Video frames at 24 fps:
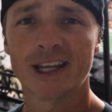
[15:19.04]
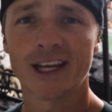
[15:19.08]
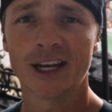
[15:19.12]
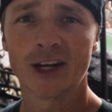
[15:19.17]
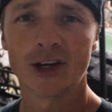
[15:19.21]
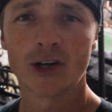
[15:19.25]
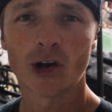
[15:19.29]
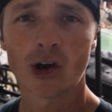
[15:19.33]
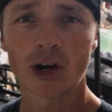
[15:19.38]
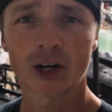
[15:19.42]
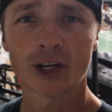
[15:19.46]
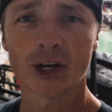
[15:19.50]

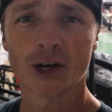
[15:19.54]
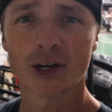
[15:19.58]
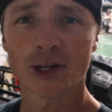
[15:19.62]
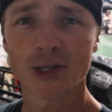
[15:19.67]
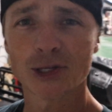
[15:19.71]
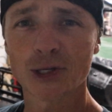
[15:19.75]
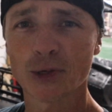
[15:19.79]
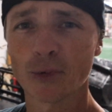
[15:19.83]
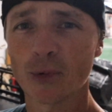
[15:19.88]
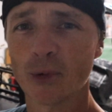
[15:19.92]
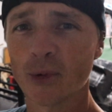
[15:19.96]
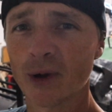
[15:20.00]
getting dark on
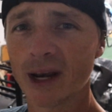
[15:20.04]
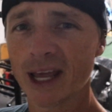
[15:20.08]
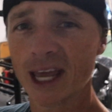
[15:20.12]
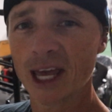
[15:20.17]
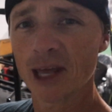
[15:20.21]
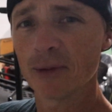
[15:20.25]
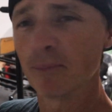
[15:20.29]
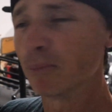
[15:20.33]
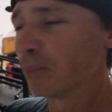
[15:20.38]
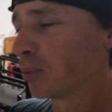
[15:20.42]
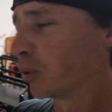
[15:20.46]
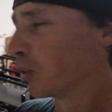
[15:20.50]
us, so we went
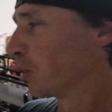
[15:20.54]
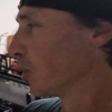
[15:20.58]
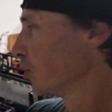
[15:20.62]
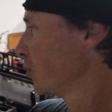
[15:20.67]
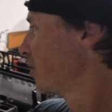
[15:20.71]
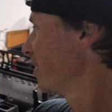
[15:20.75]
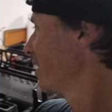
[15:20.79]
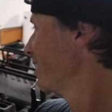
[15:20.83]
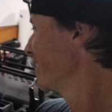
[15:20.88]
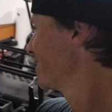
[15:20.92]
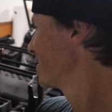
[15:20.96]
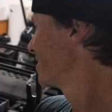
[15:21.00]
ahead and pulled
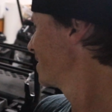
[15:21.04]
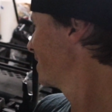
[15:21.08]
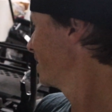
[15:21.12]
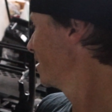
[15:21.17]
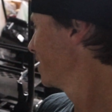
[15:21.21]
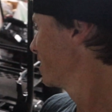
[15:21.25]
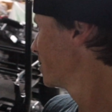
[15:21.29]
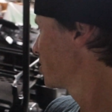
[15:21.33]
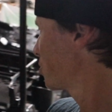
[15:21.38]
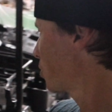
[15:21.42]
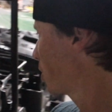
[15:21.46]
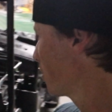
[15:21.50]
things
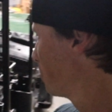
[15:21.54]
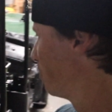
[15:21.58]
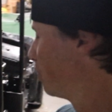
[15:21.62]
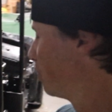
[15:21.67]
in, started